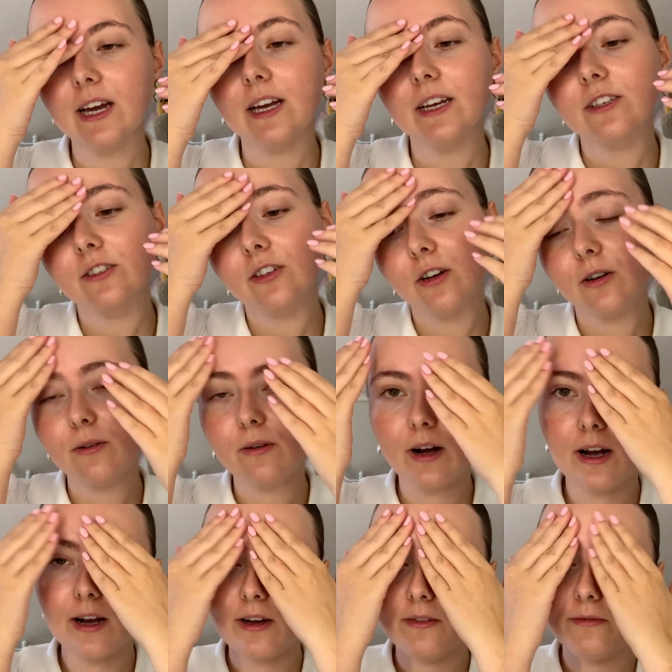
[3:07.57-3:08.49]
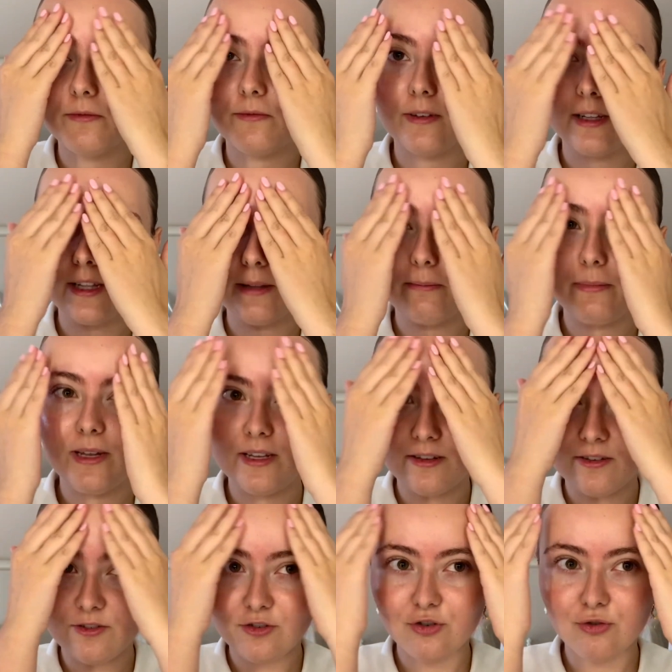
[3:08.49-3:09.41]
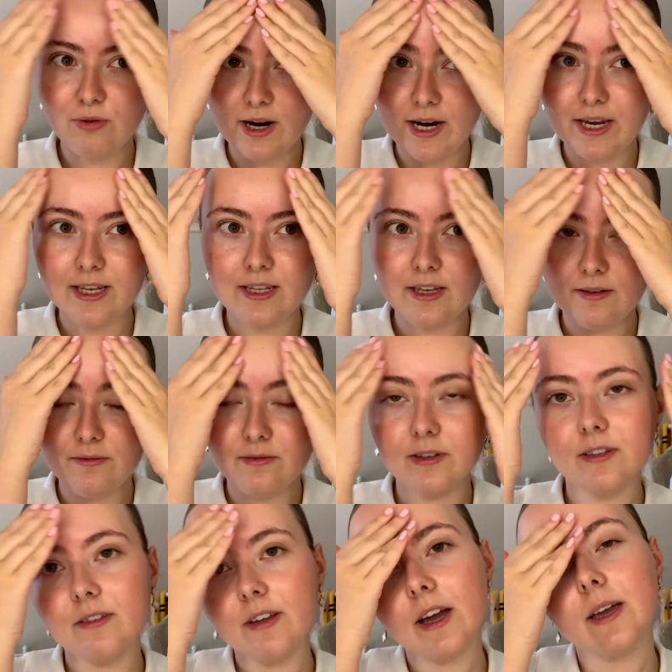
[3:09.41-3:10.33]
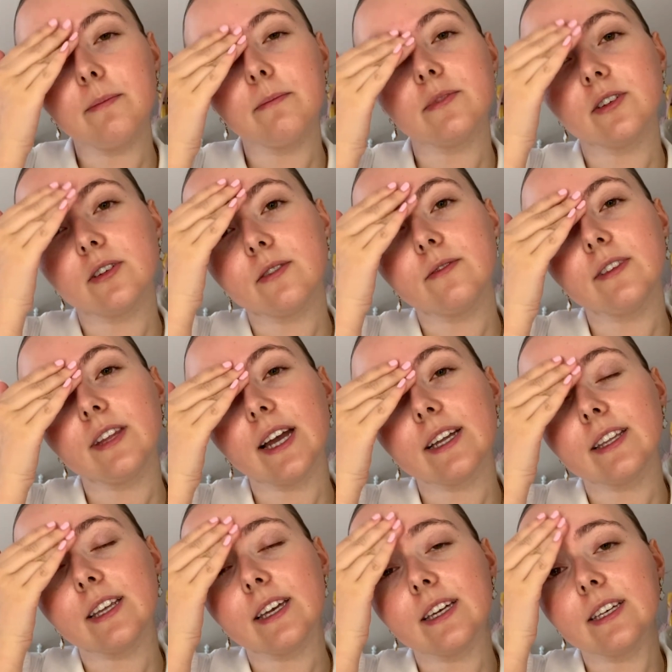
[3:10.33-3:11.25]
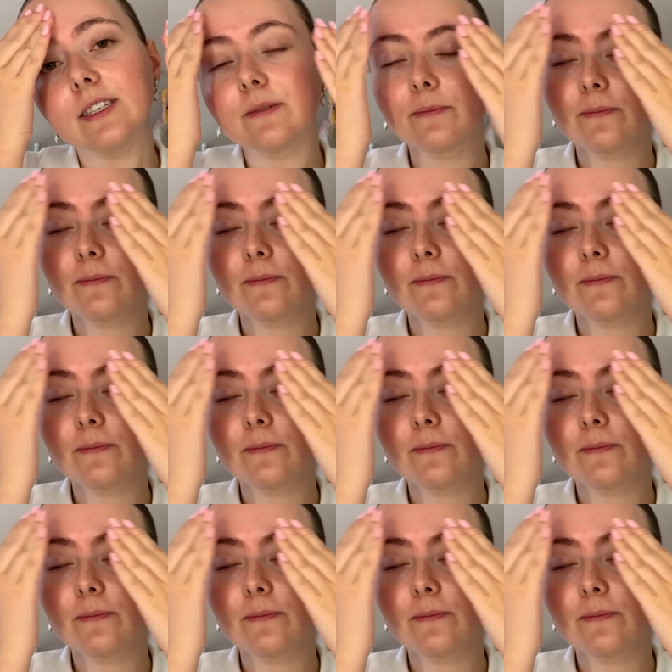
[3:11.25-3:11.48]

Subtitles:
So I've been trying different types of tactics,